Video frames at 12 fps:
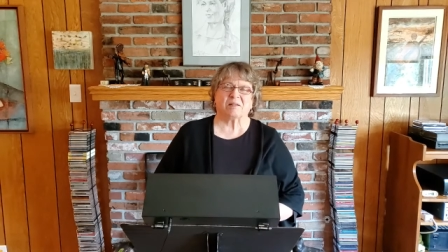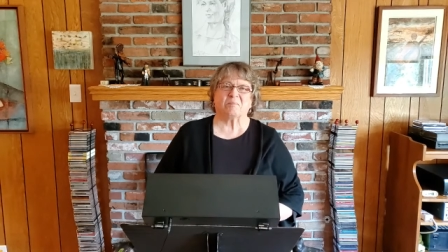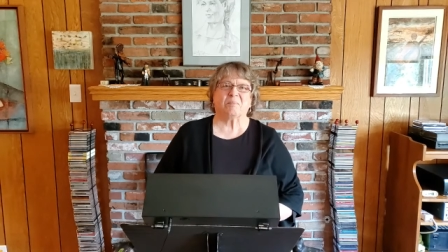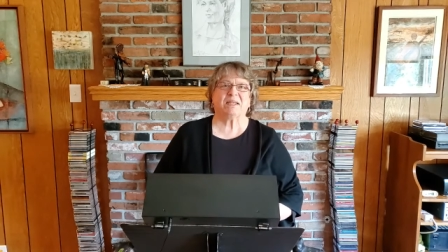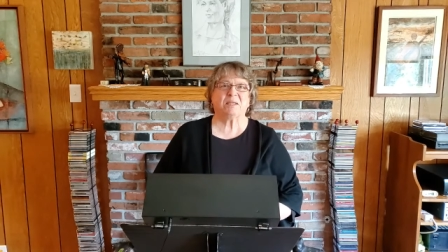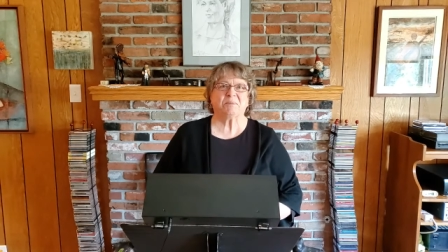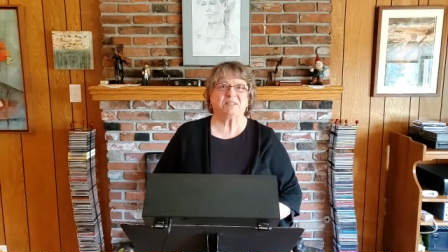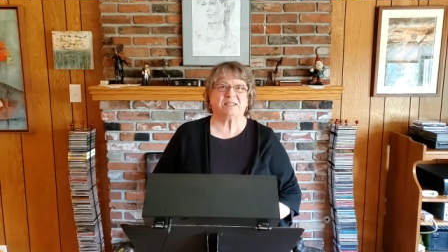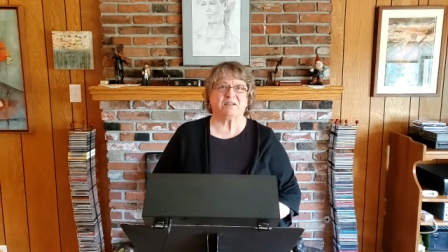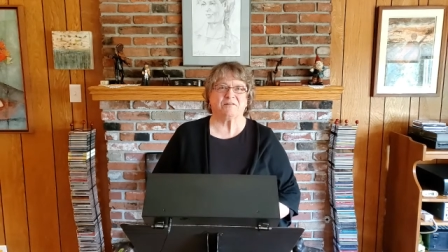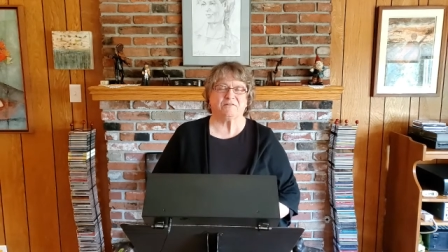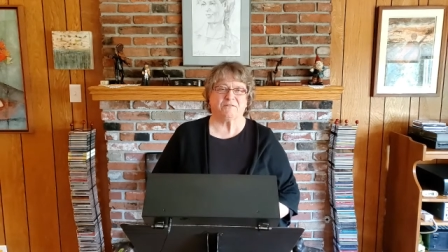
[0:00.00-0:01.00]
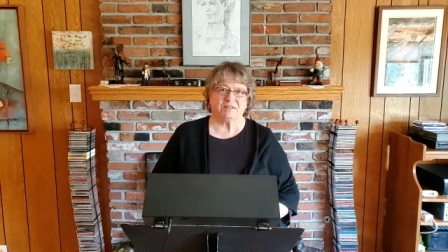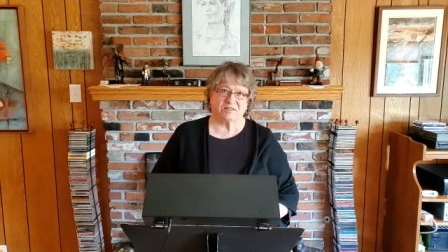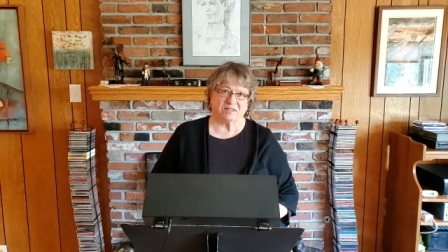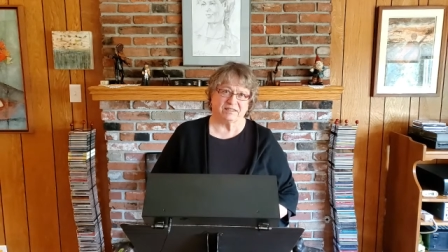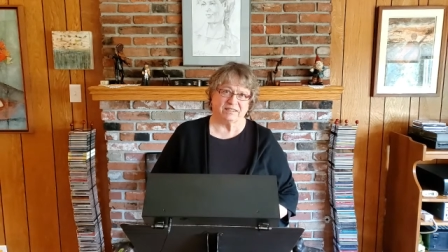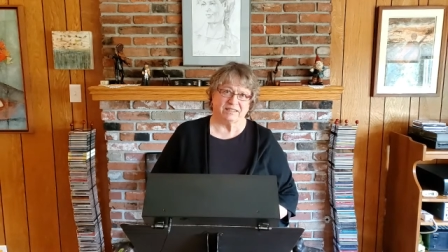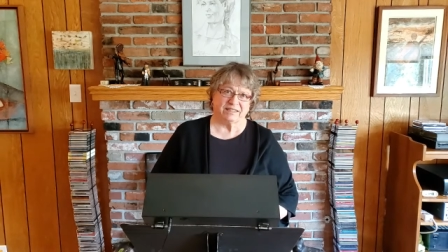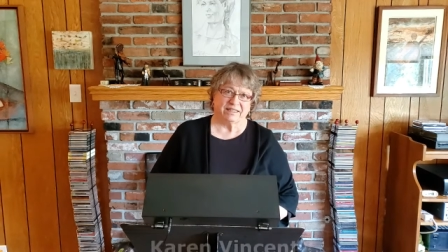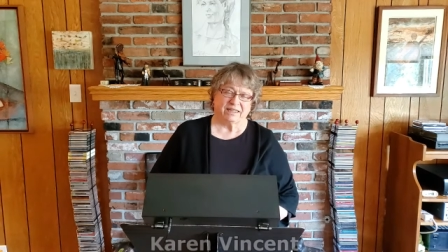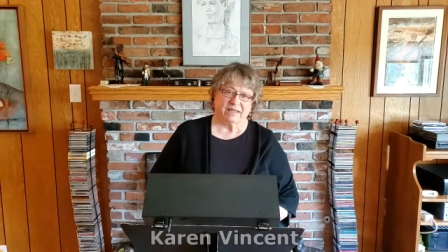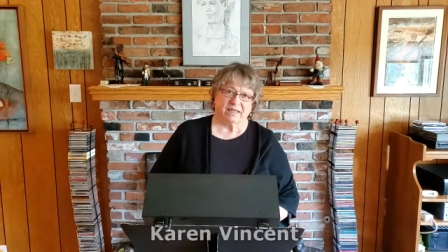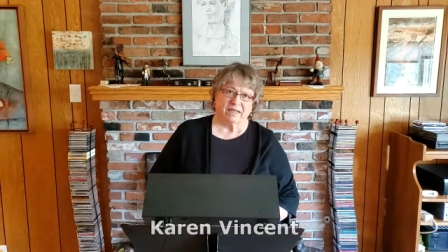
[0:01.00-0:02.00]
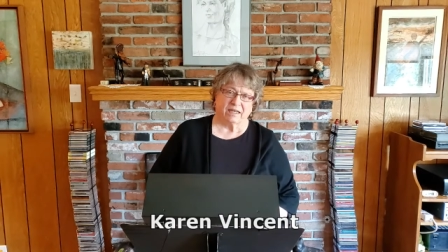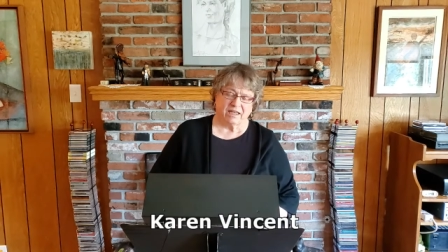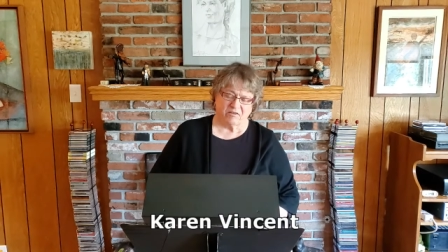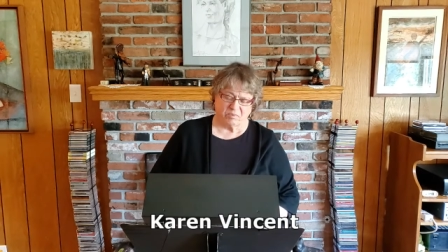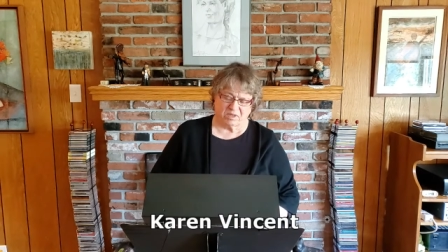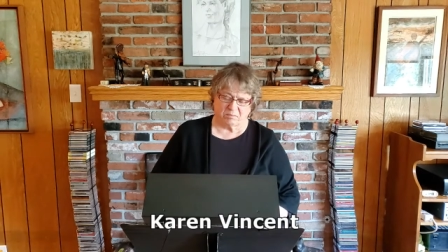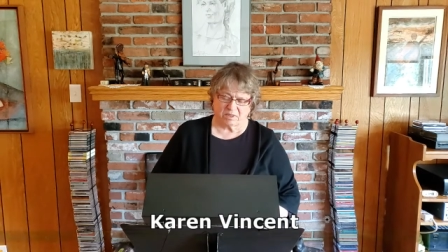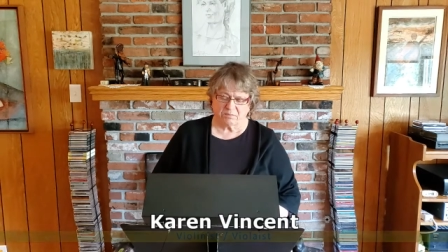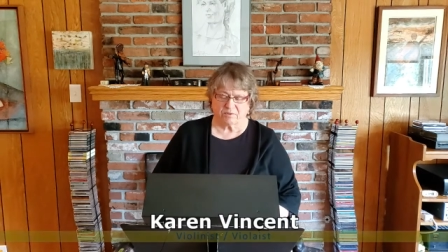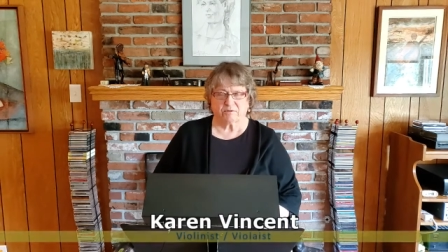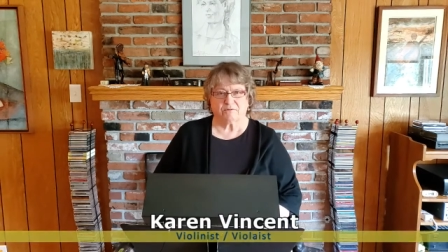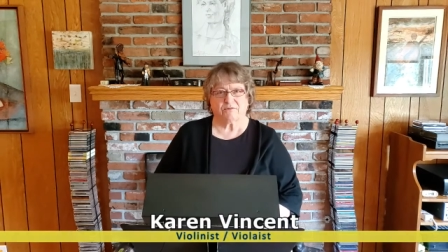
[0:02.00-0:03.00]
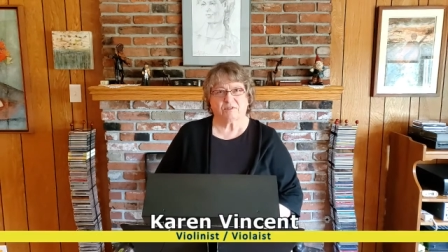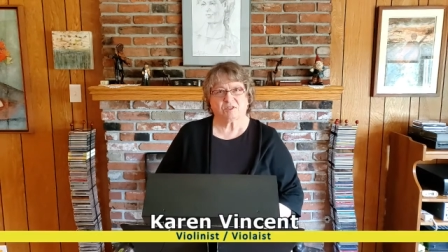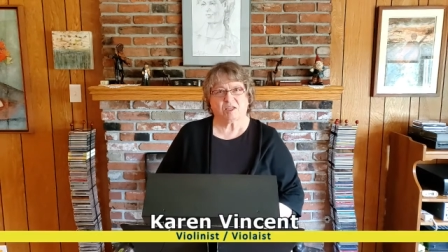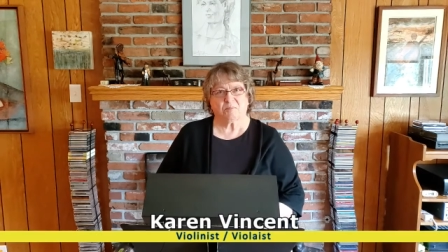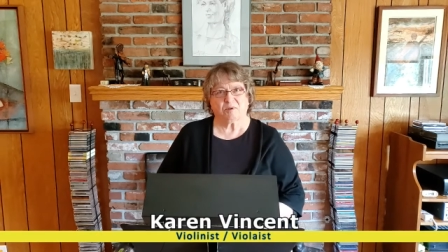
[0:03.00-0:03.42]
My name is Karen Vincent. I have been a member of St.